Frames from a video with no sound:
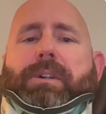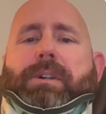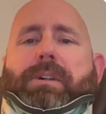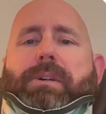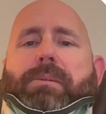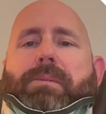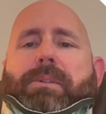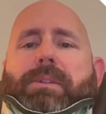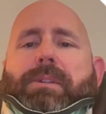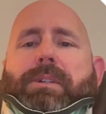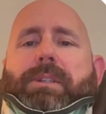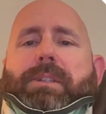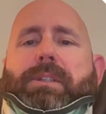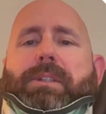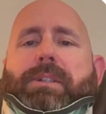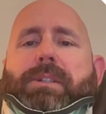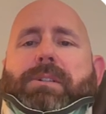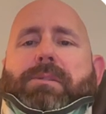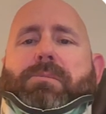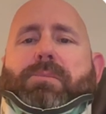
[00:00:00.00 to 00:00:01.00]
I would delete
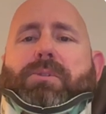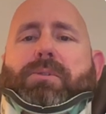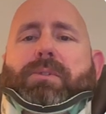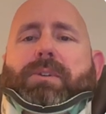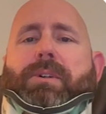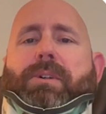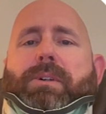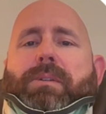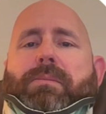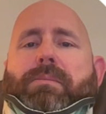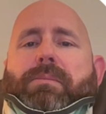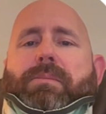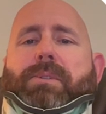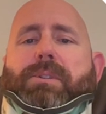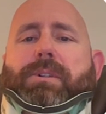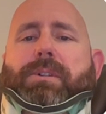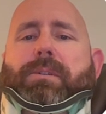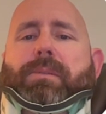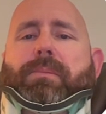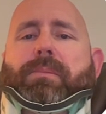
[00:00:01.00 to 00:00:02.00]
this and move on.
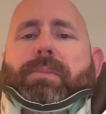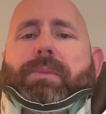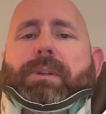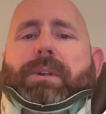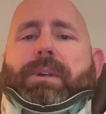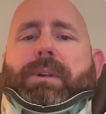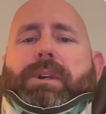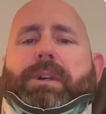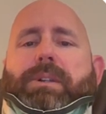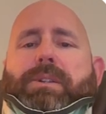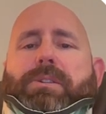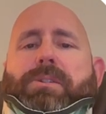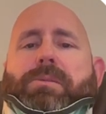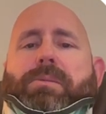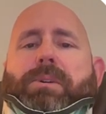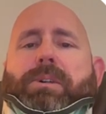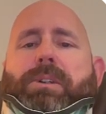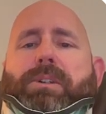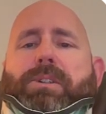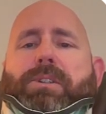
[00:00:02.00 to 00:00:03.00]
So just
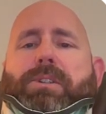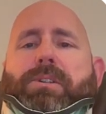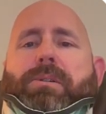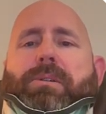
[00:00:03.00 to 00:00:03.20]
wanted to show